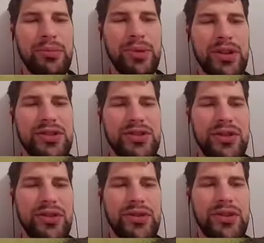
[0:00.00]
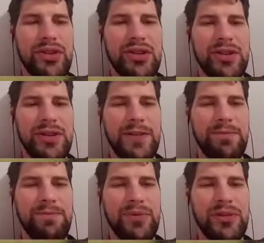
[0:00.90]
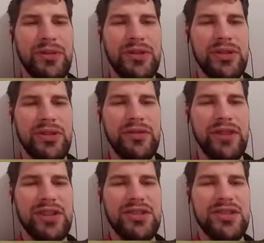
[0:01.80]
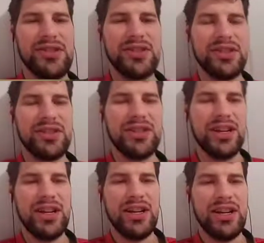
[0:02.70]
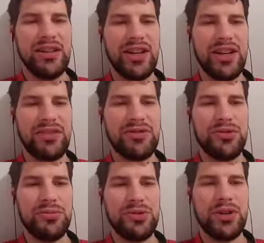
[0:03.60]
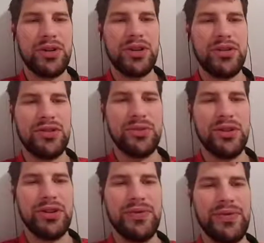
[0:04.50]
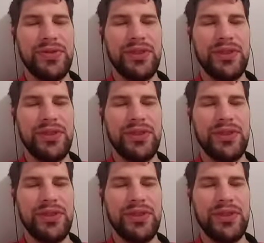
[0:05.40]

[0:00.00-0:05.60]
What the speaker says: plus all the defenses, and the castle troops are right here as well.